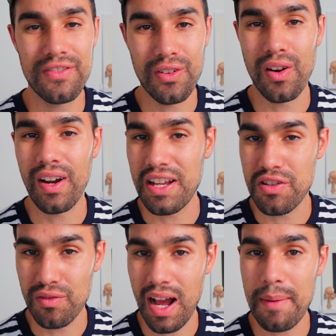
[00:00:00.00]
for a
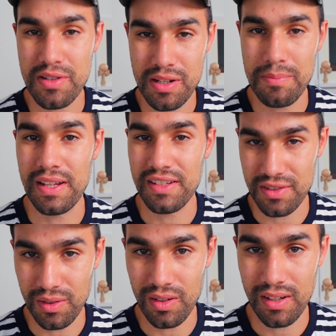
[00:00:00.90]
drop shipping
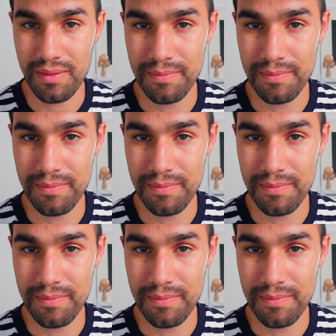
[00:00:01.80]
store.